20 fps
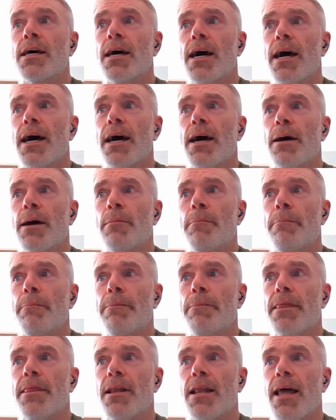the
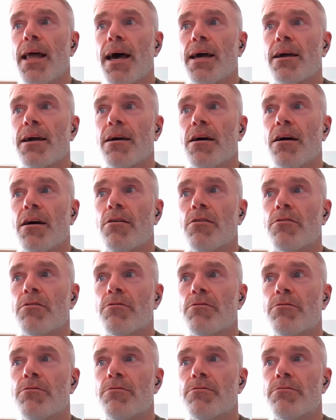lack
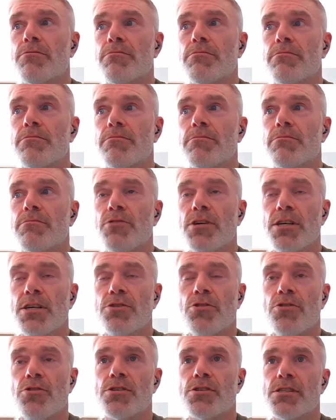of
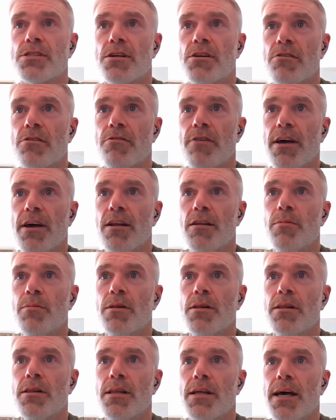resources that are
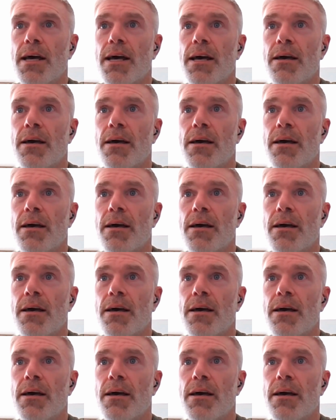available